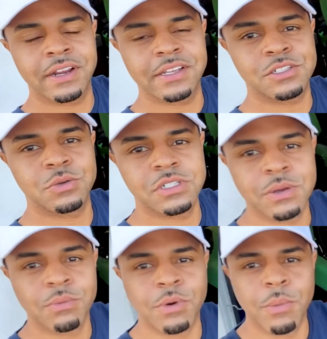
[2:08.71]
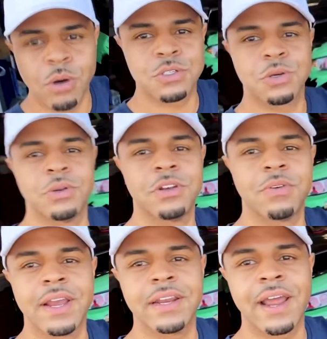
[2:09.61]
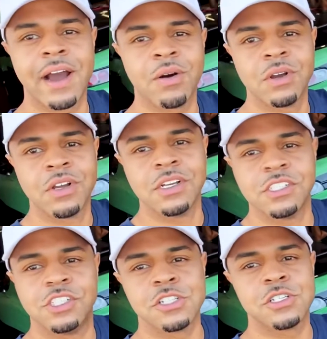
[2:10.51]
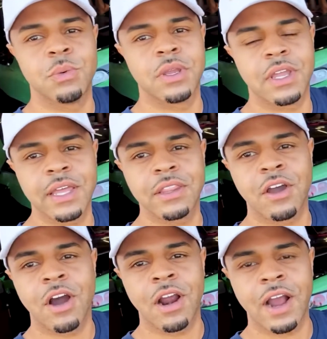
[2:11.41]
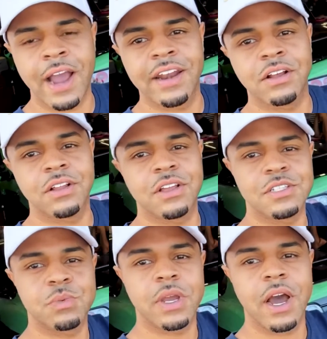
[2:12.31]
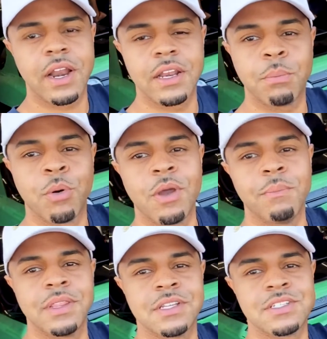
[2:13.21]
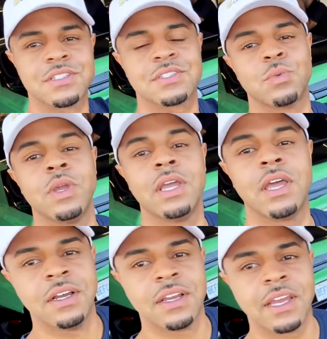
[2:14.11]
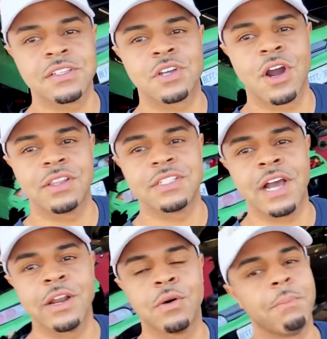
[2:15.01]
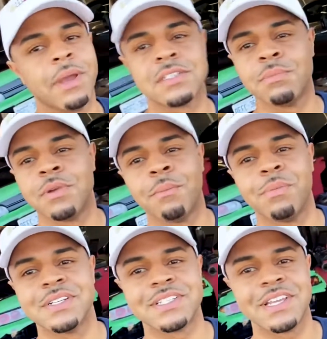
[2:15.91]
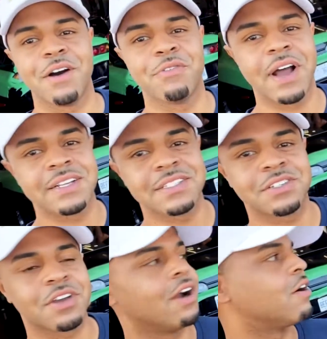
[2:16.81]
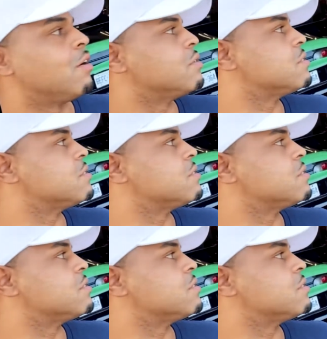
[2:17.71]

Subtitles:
He's doing some remote tuning right now, just so we can get the car idle, because we got an appointment this week. Get this car on the dyno and make some numbers, see how fast this car goes.